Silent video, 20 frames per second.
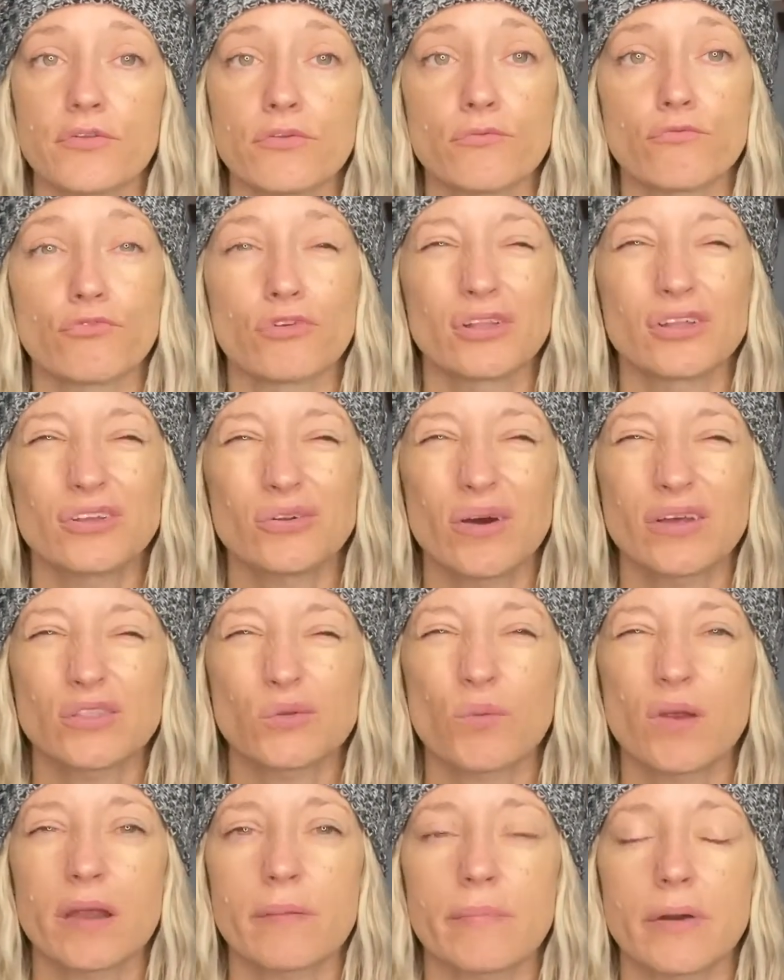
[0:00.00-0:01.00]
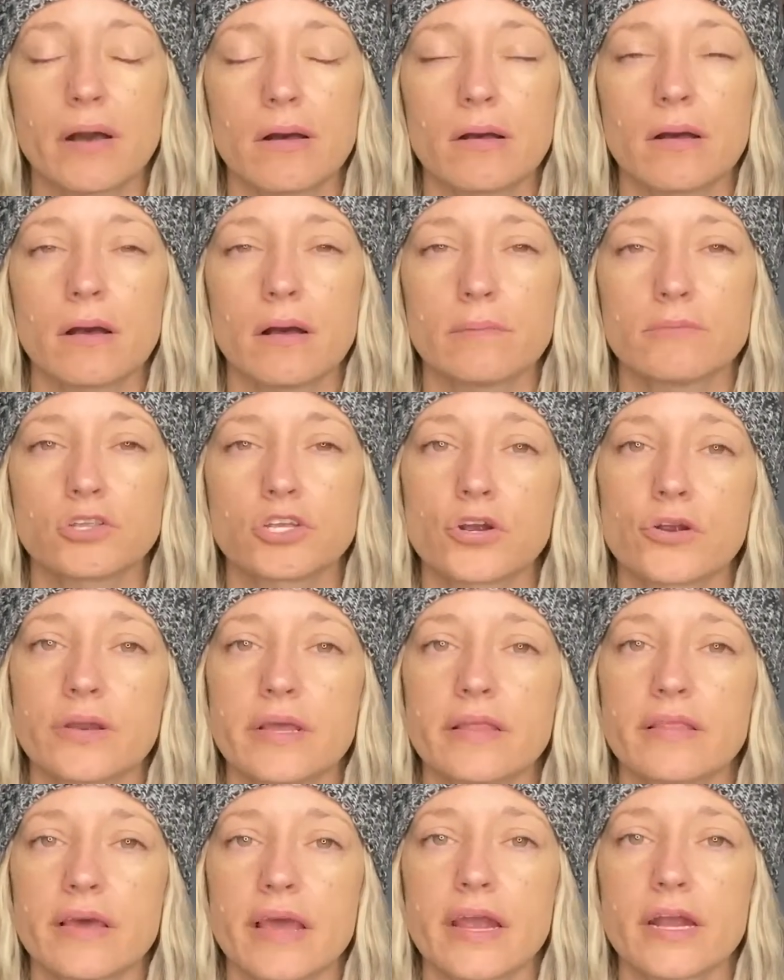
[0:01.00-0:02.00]
really don't have to worry about
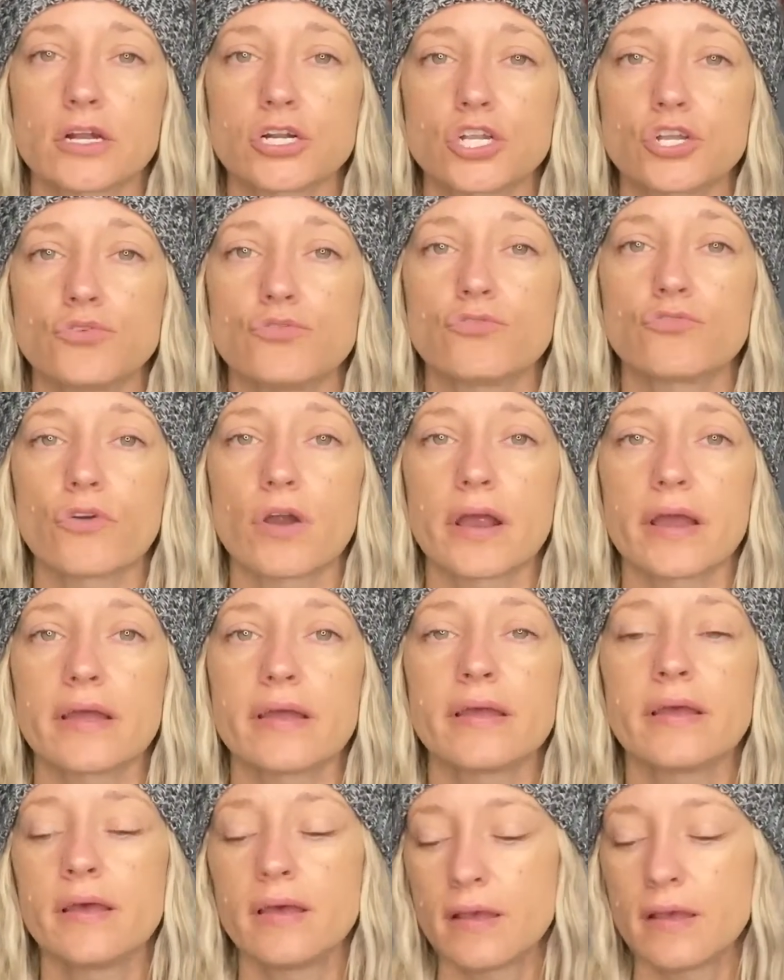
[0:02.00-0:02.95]
turning the hair too gray,